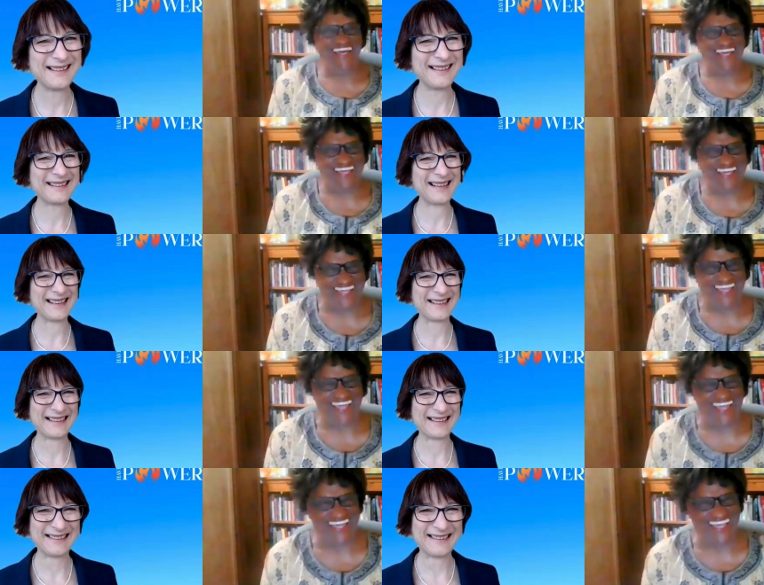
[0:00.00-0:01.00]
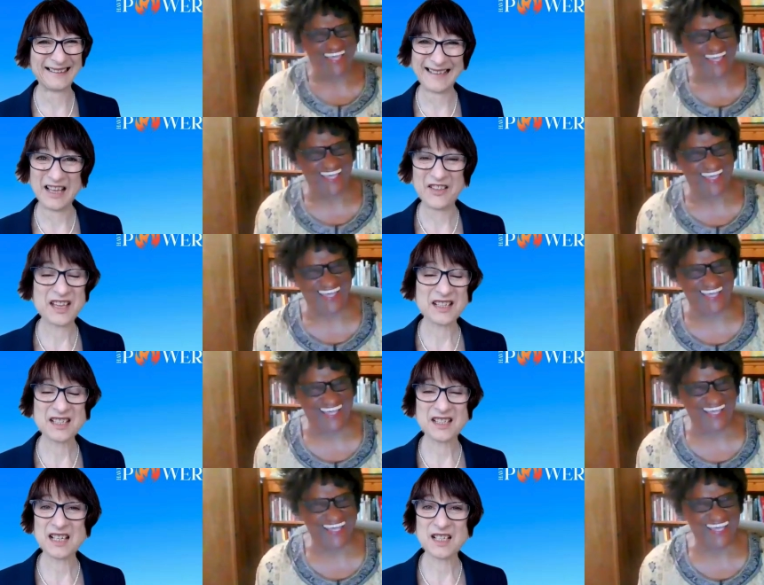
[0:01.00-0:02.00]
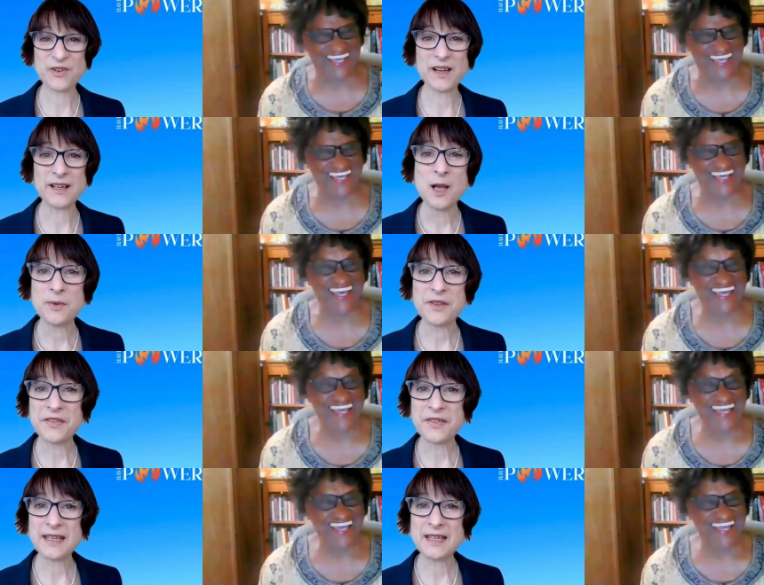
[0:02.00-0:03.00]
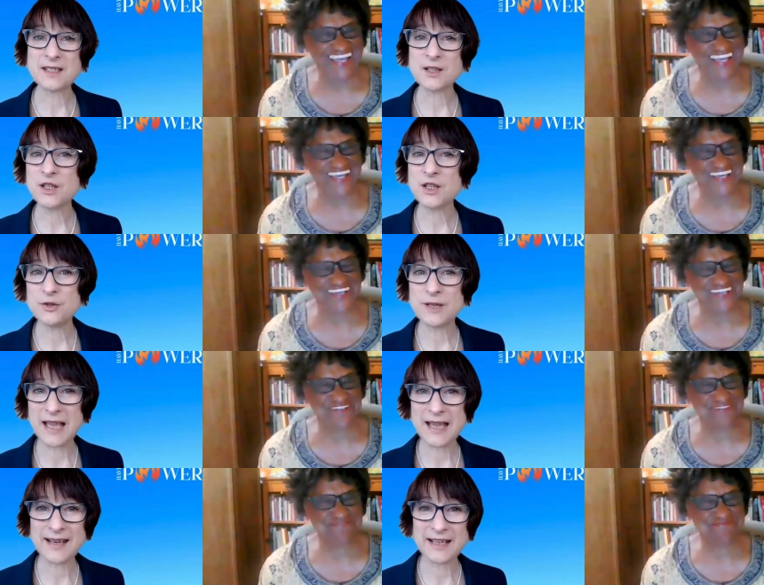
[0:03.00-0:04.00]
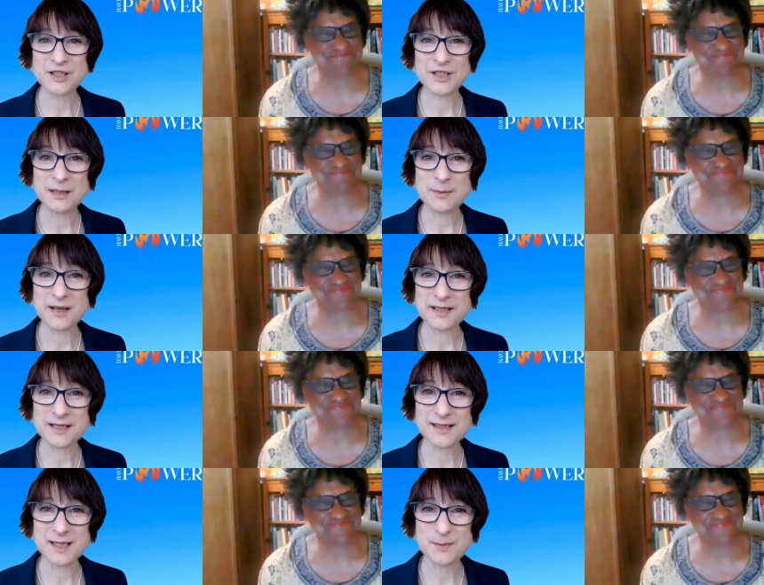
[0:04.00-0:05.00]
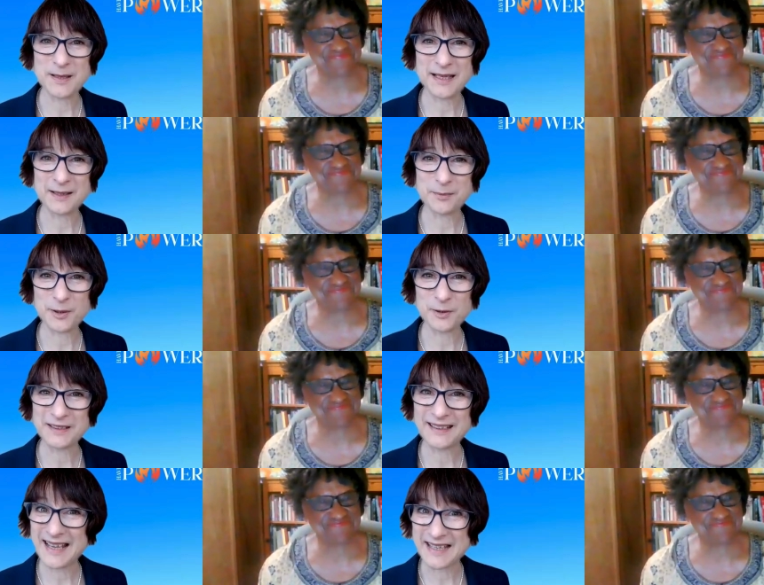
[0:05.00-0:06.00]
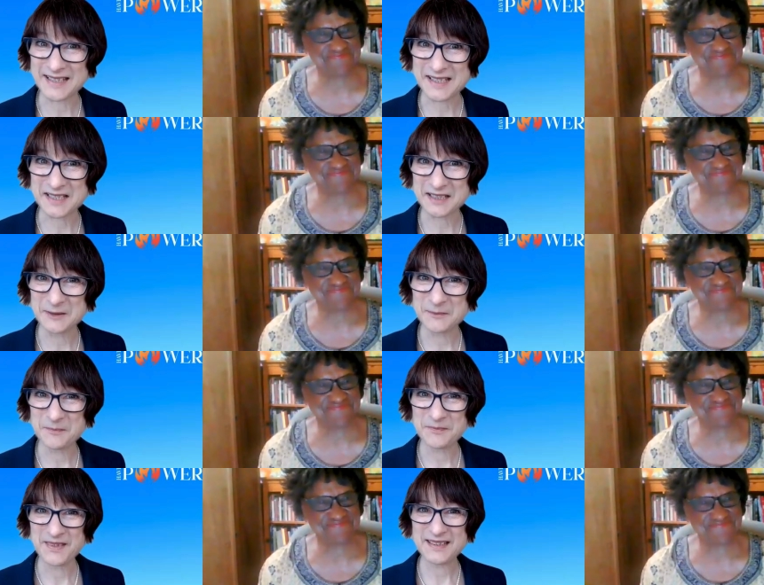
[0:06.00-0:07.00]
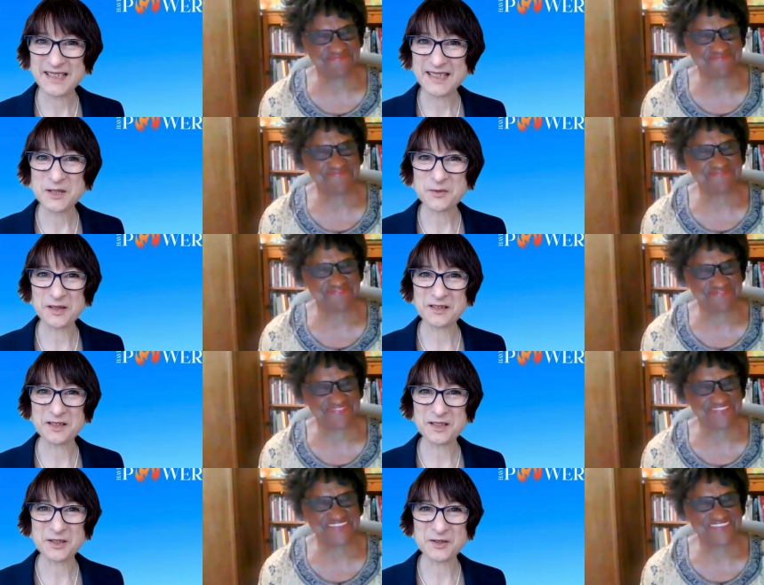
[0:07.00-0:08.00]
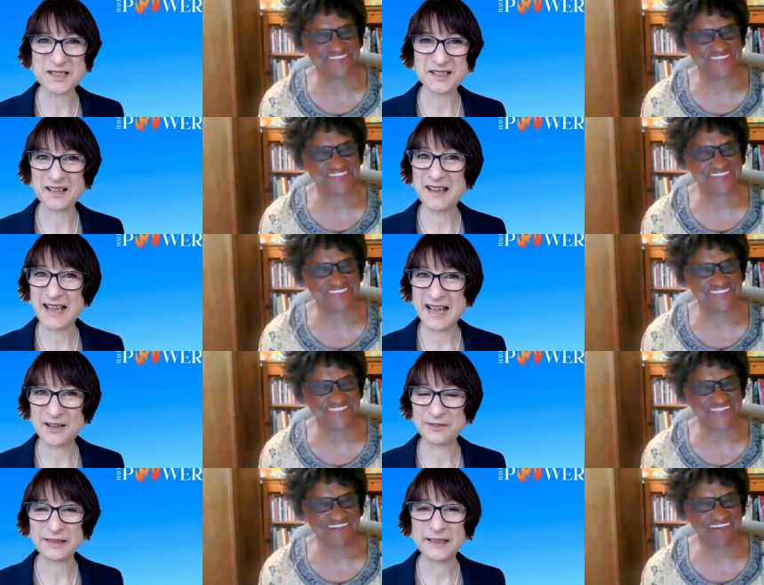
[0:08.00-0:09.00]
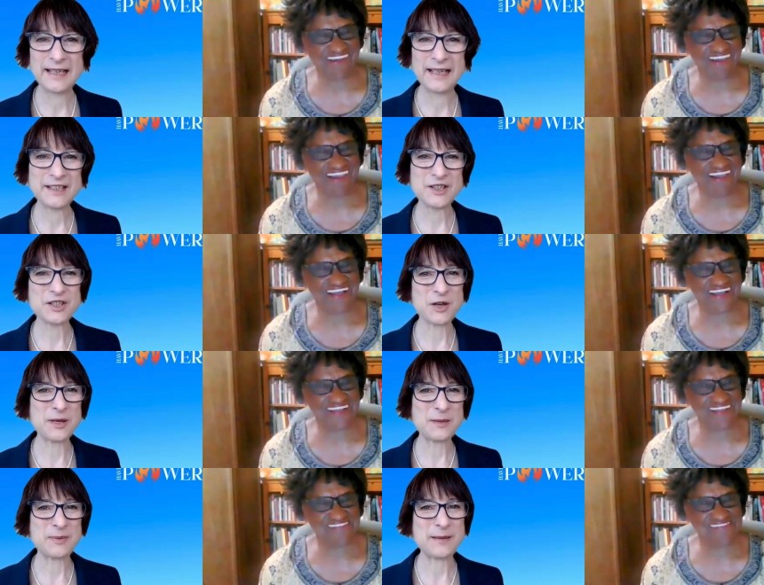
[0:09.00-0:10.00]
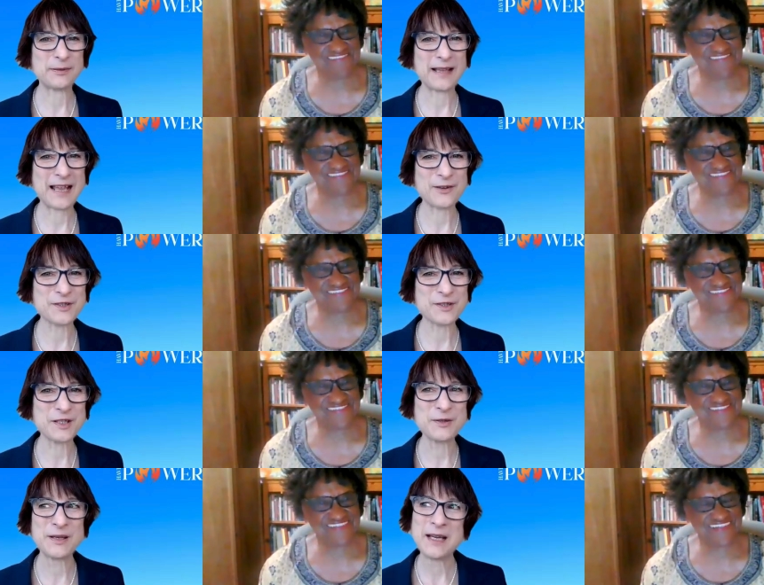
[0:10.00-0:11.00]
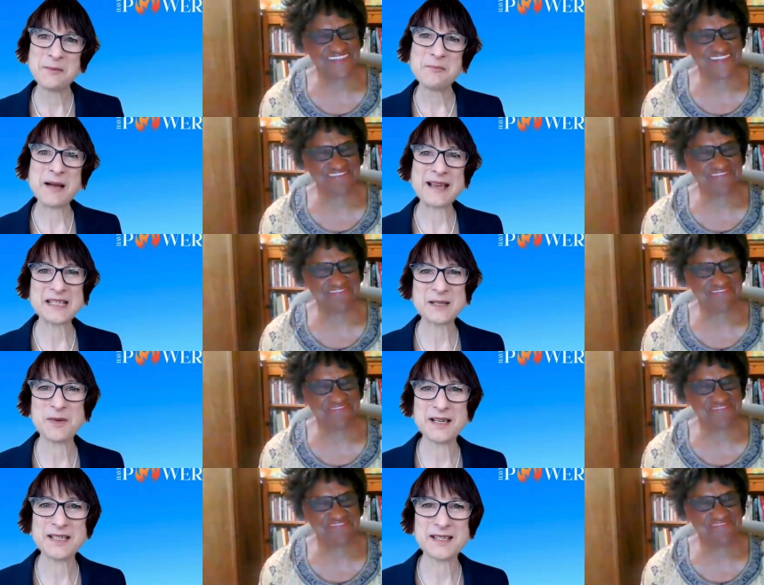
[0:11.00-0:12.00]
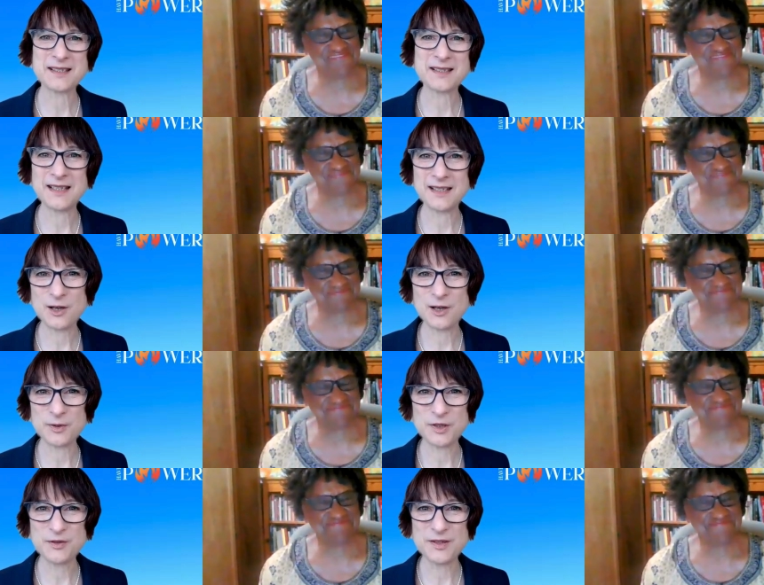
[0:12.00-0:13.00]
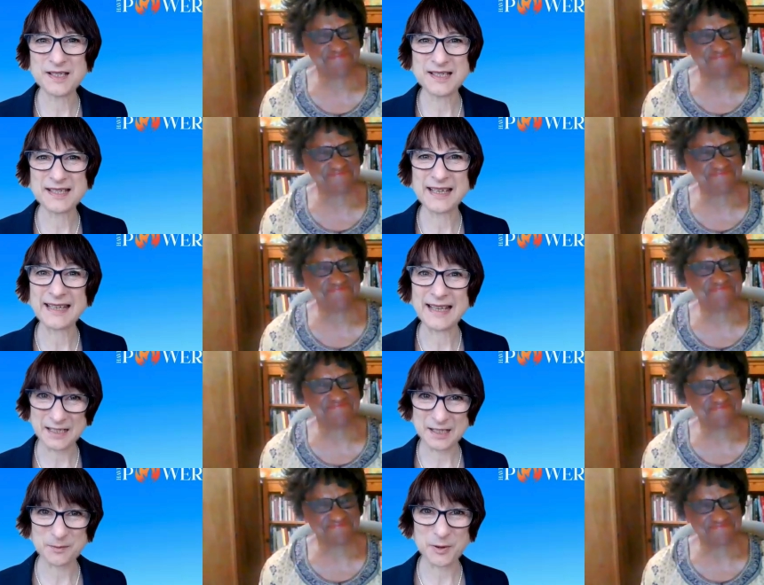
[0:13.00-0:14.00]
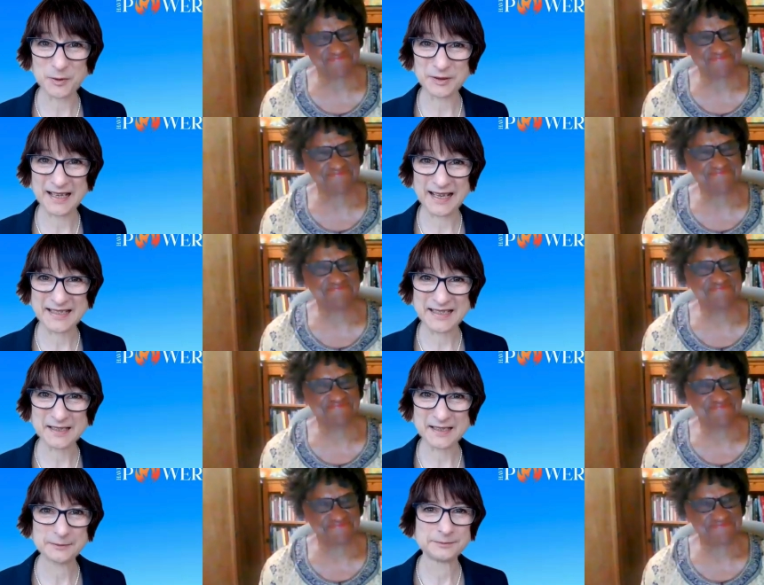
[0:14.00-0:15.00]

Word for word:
Speaker 1: okay. that's that's fine. But the thing is, you can actually monetize being a pod guest and this is one of the joys that I have in showing people how to maximize the, the opportunities they get as a podcast.